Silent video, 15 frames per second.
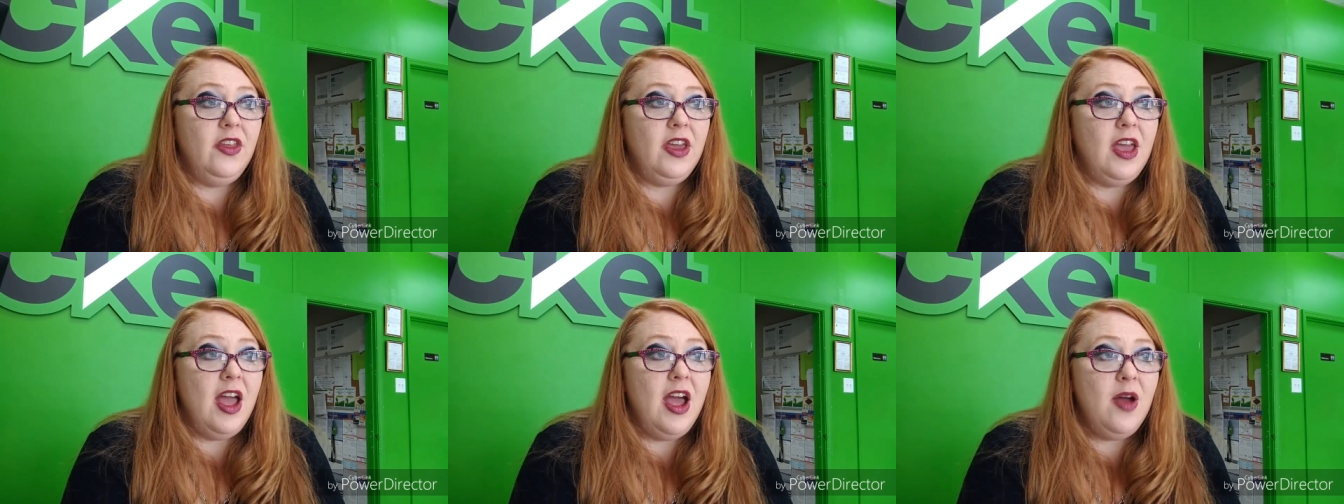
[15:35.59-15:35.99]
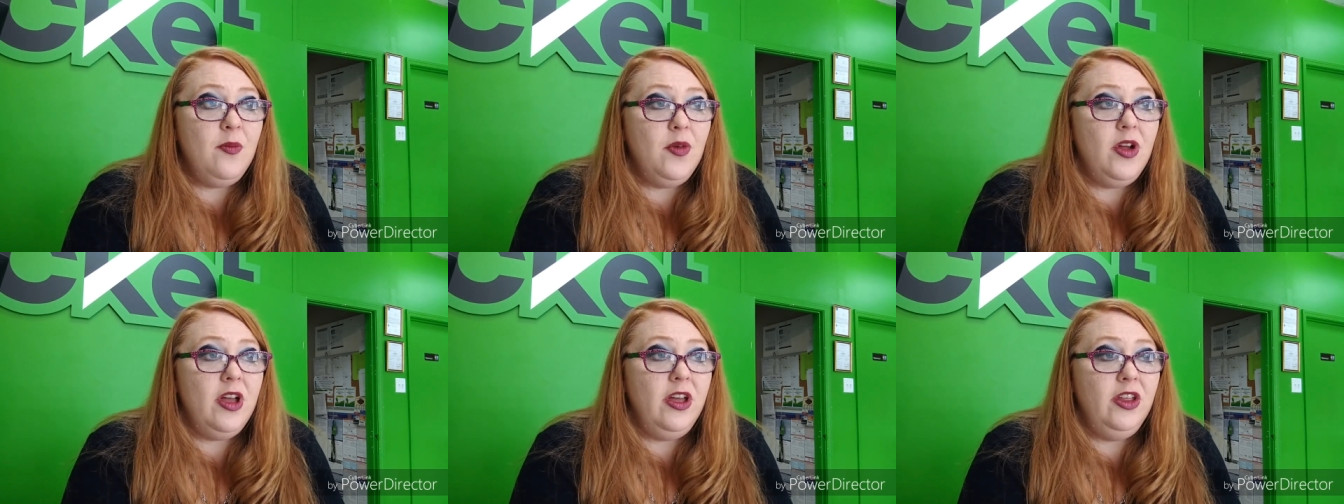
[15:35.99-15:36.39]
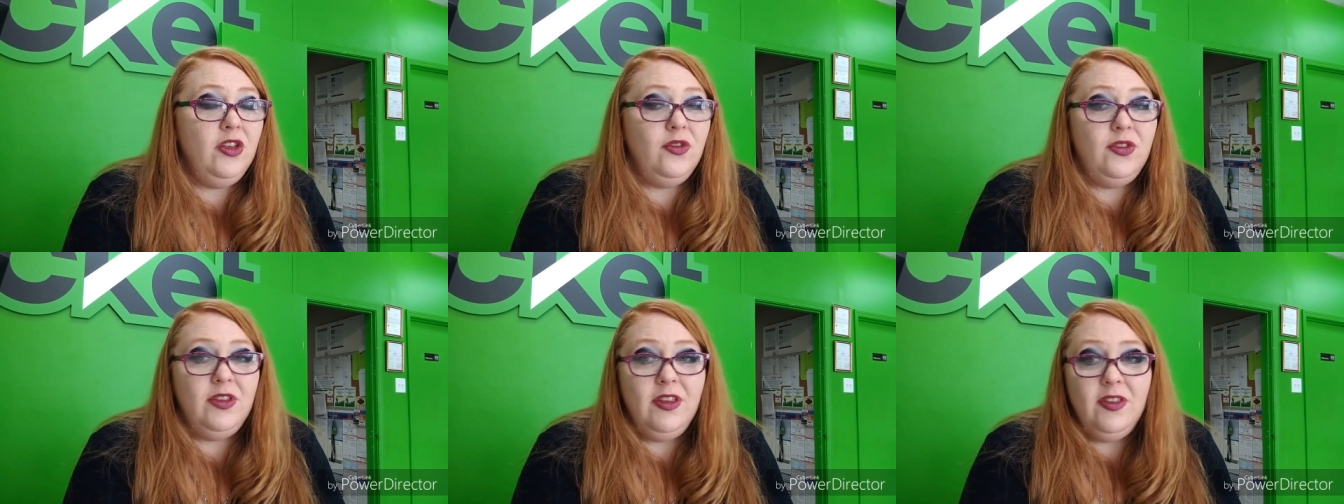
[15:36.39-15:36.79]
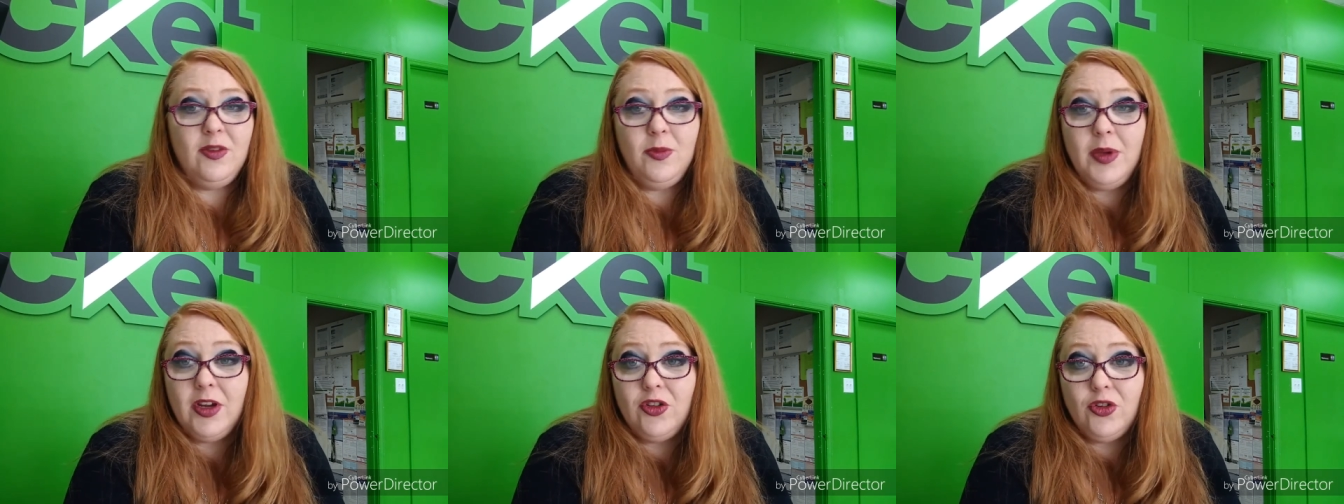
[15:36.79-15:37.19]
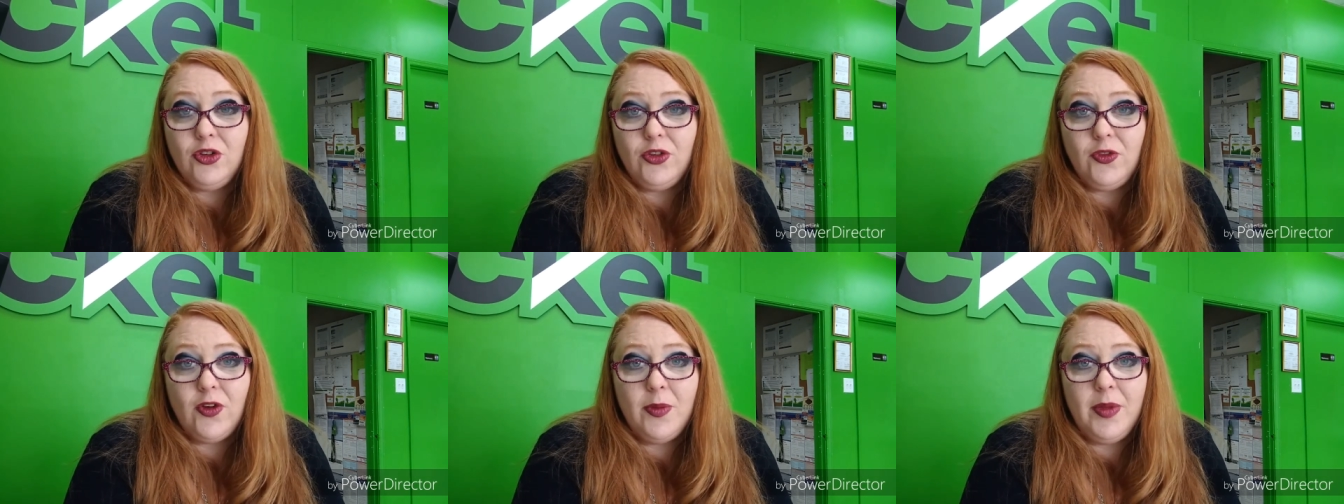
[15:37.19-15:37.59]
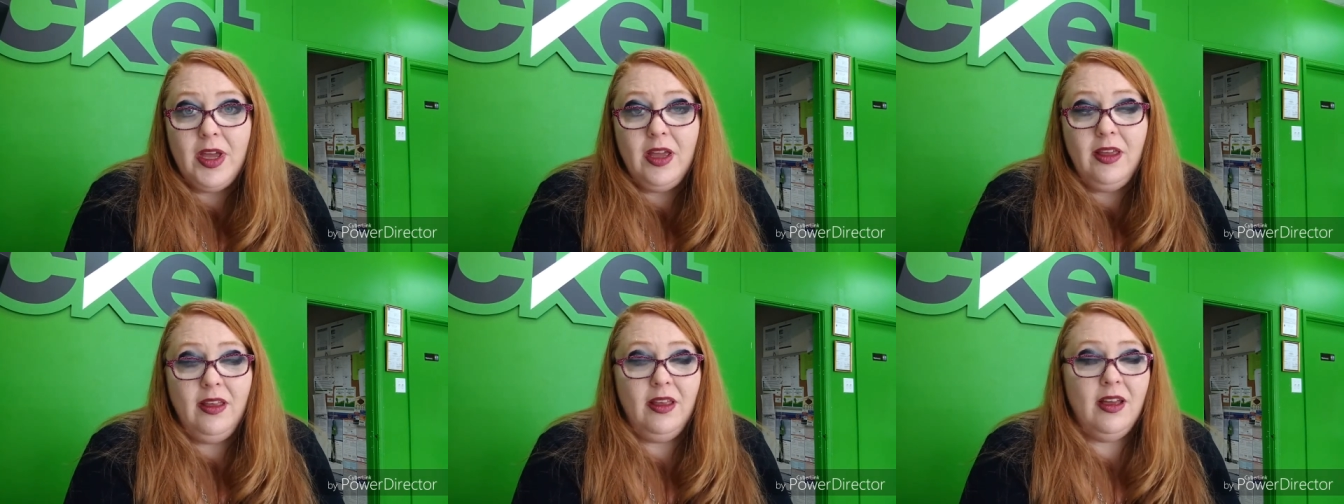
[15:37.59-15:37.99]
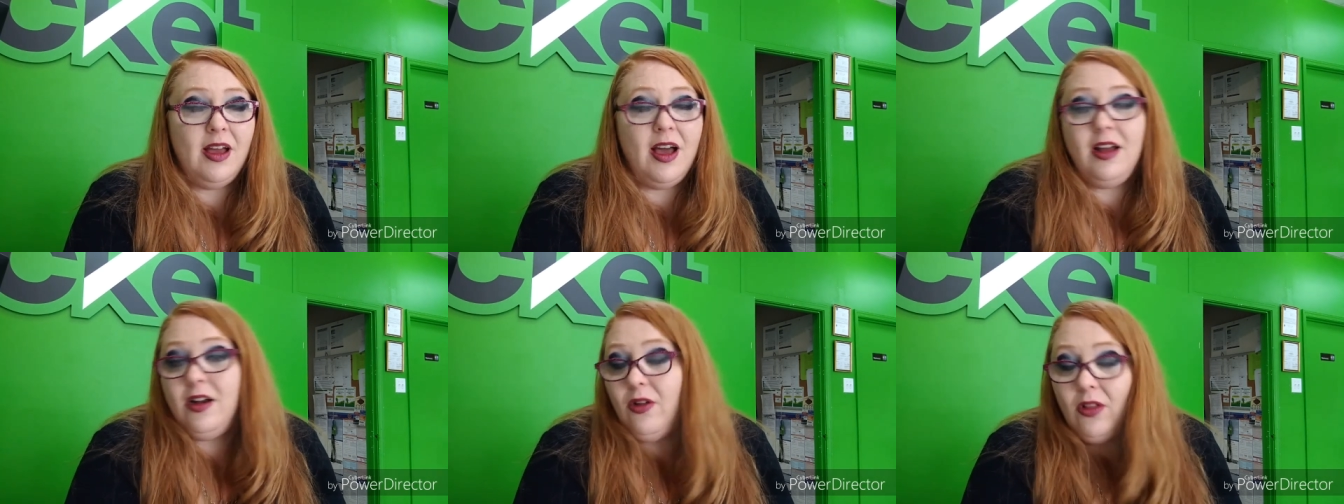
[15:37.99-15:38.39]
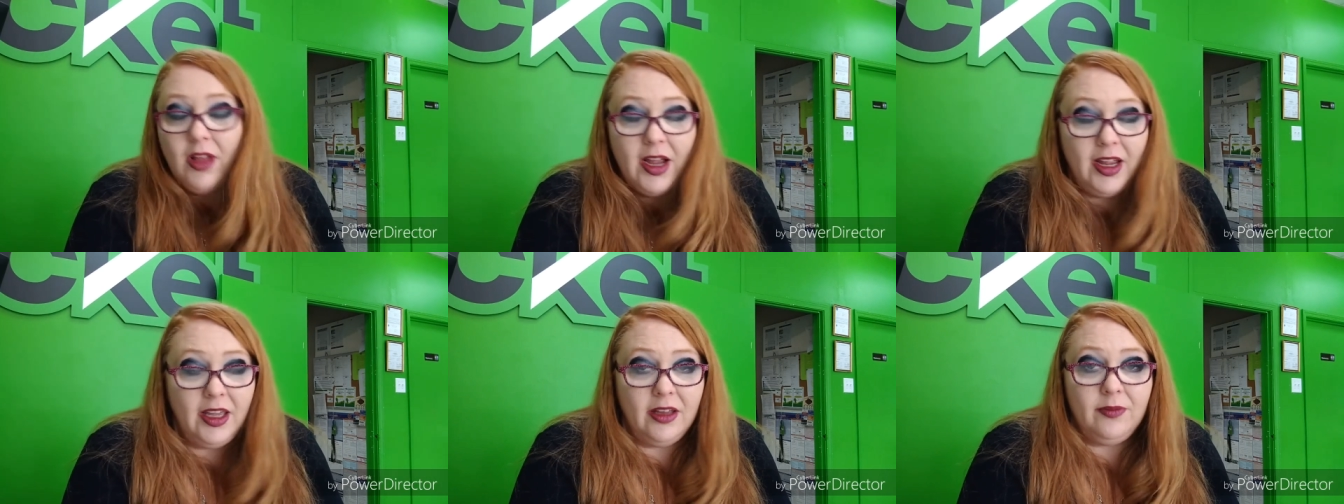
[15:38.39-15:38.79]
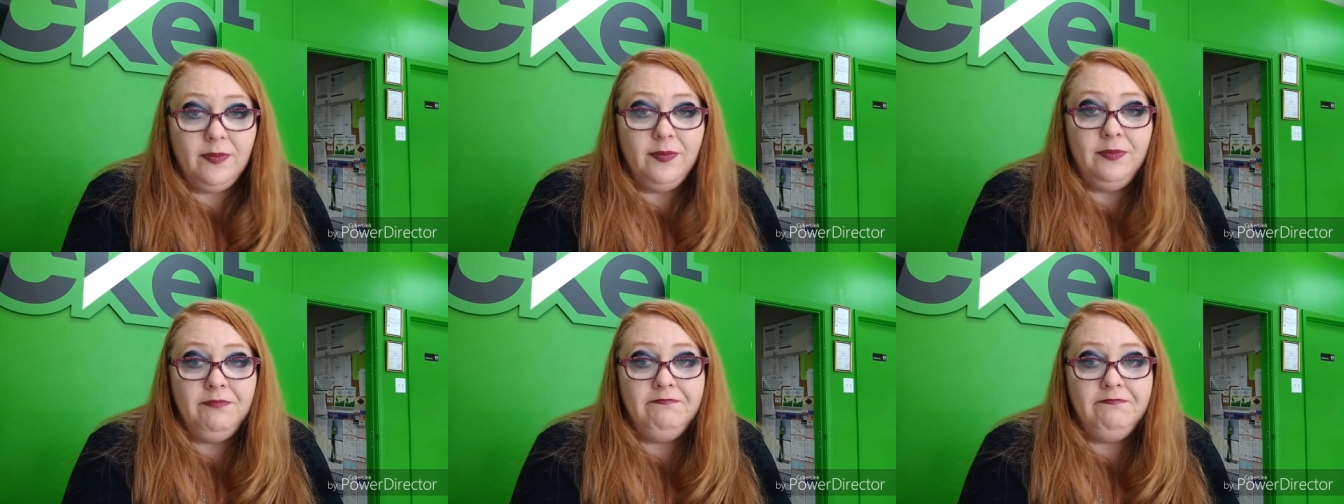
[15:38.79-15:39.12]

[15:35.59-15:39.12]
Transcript: The camera, you've seen some pictures from it. I don't like it.